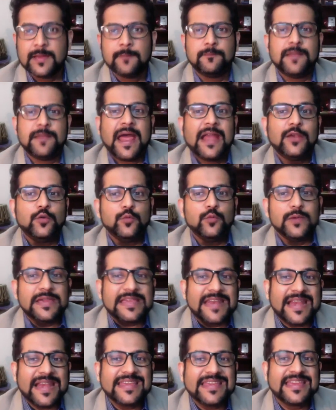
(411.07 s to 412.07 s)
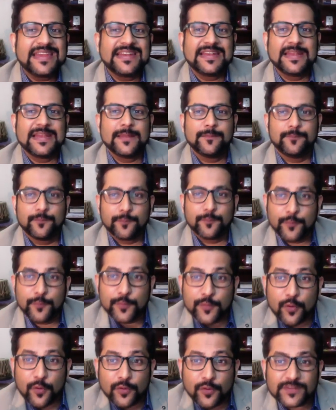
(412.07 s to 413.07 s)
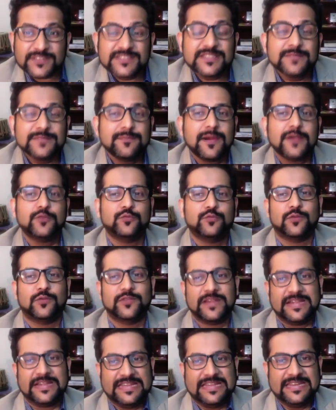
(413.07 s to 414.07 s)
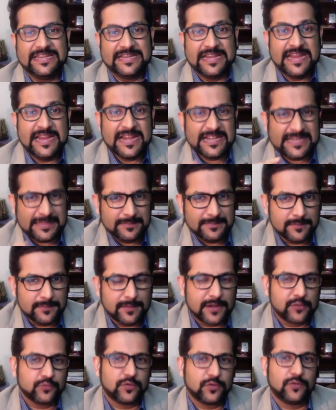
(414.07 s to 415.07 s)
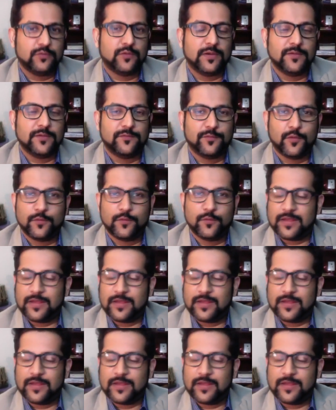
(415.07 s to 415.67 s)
Plan to eradicate leprosy by 2018, TB by 2024.